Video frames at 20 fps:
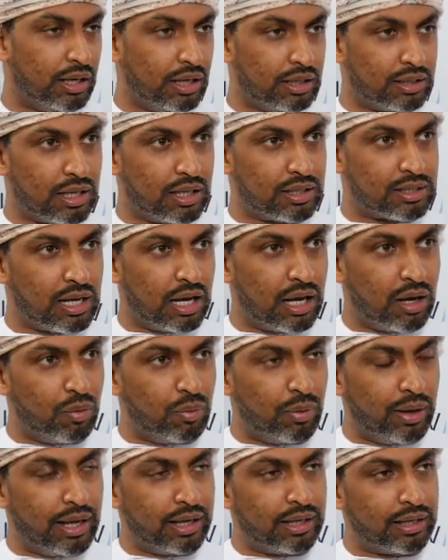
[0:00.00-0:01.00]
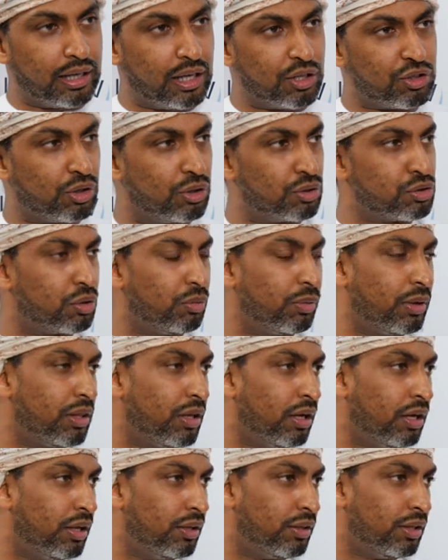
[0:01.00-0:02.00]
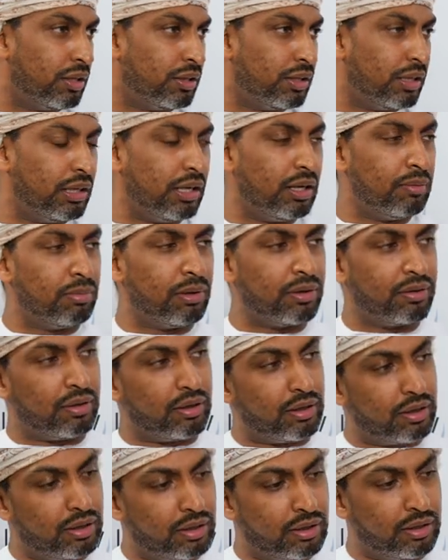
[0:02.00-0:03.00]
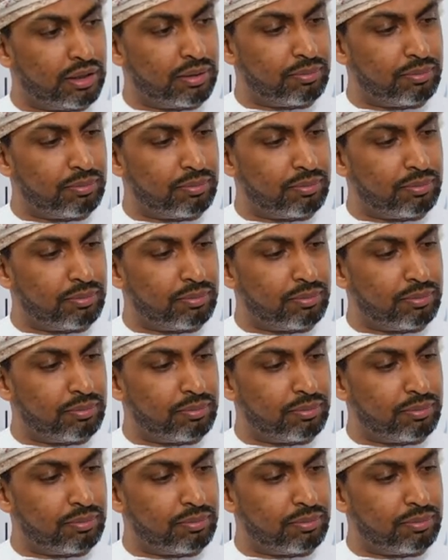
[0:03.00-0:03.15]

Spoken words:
It's how we engage also with the